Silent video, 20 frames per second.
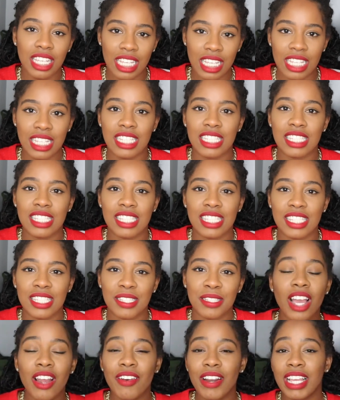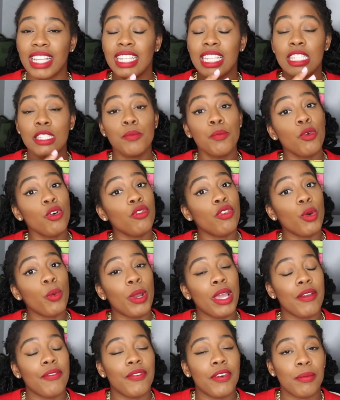is all right, let's move
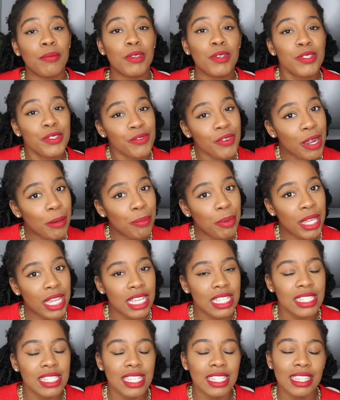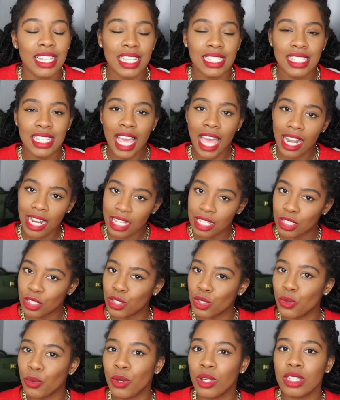away from those red pants and let's get
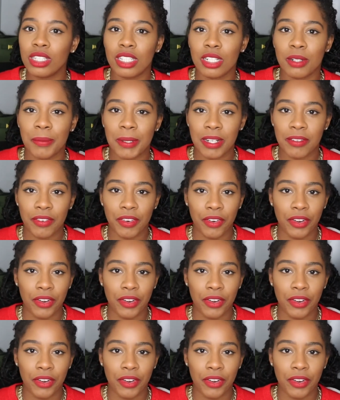into a little bit of